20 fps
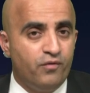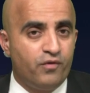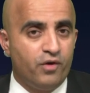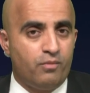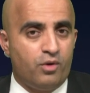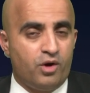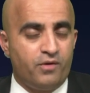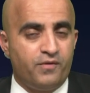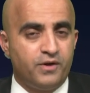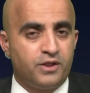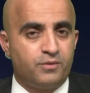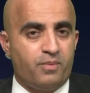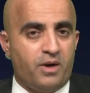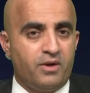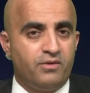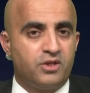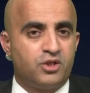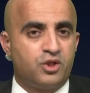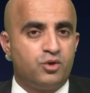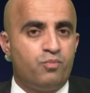from office by
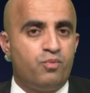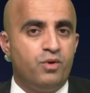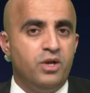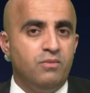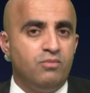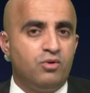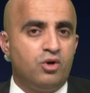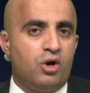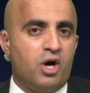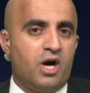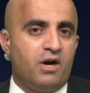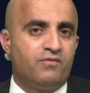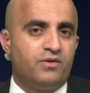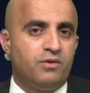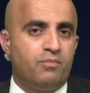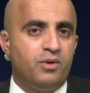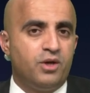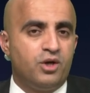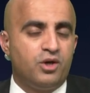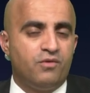the Supreme Court after
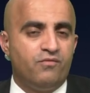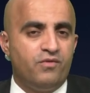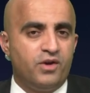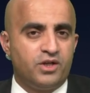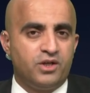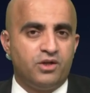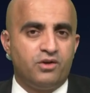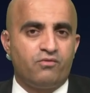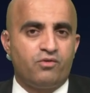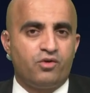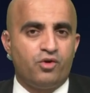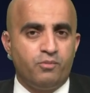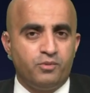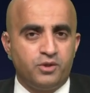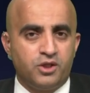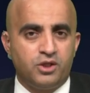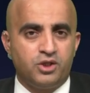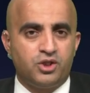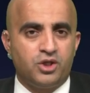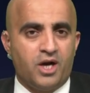being convicted of
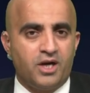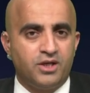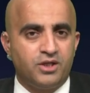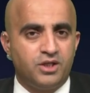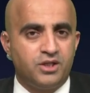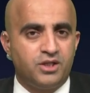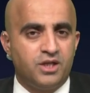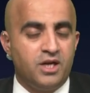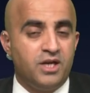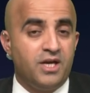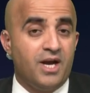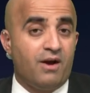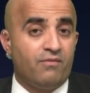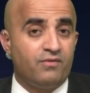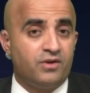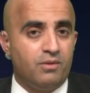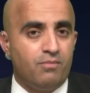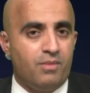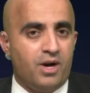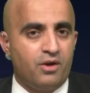corruption charges in the
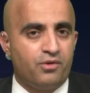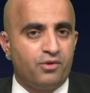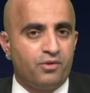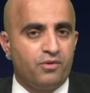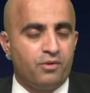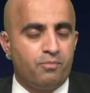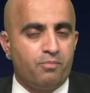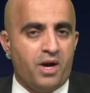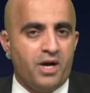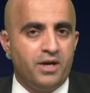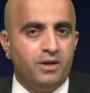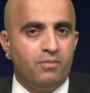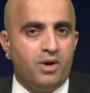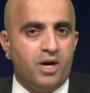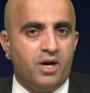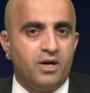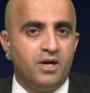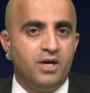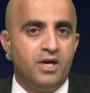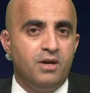aftermath of the
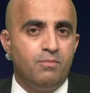Panama